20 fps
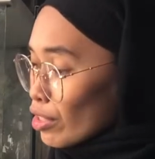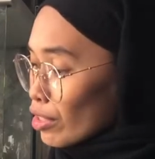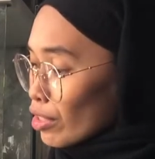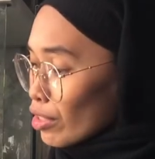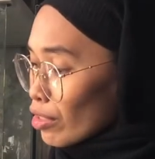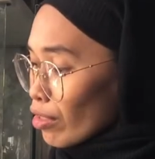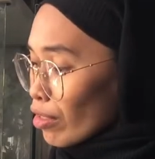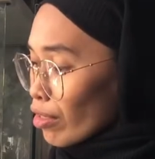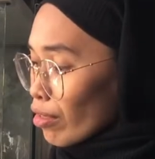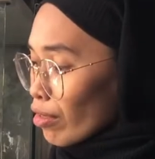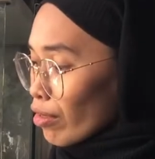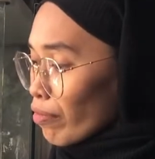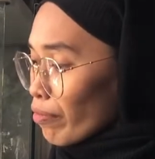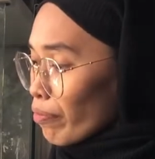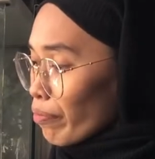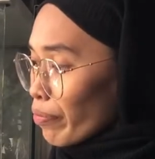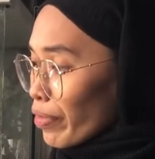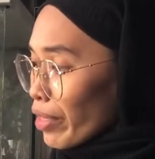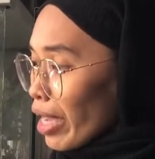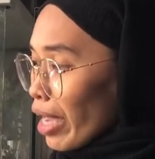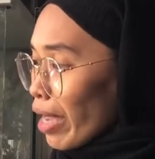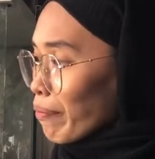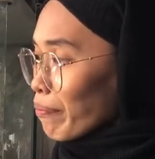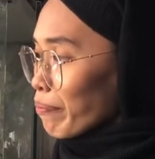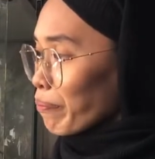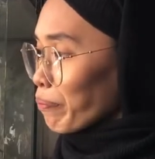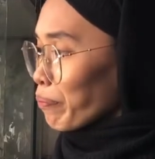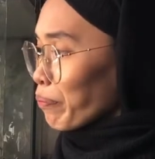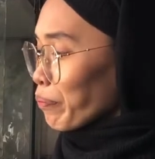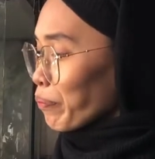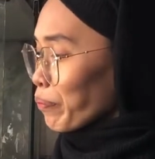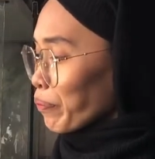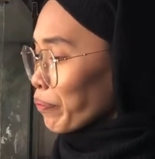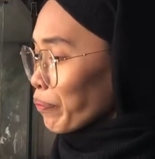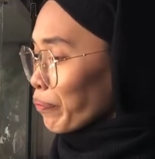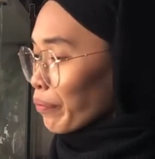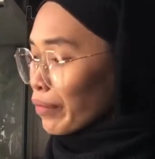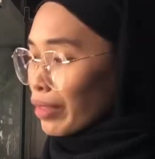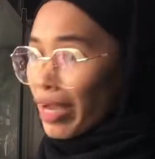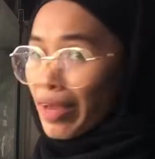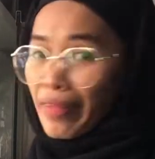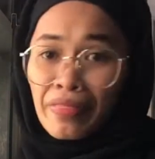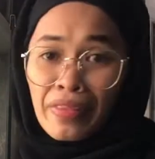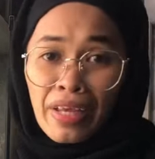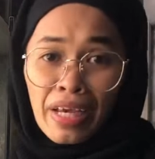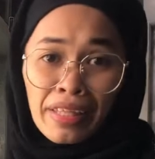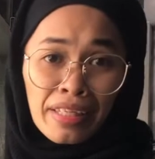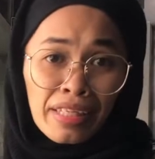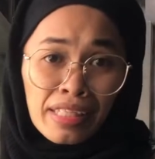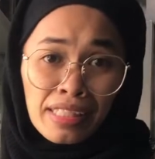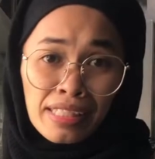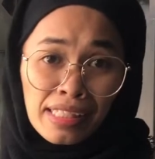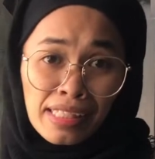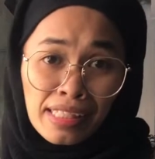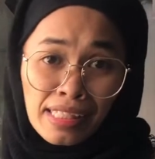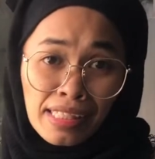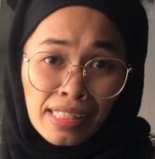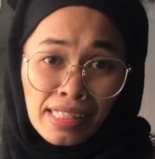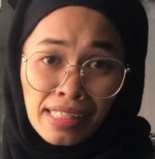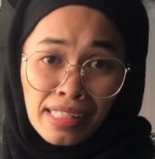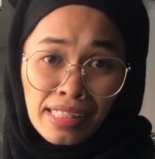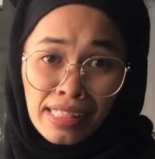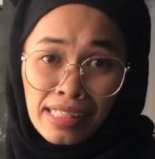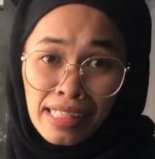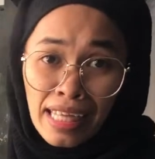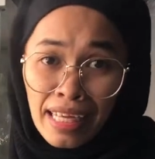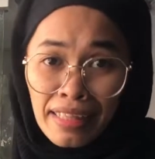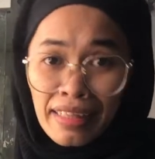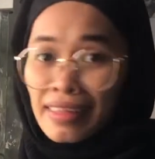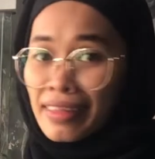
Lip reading: So yeah, that is that.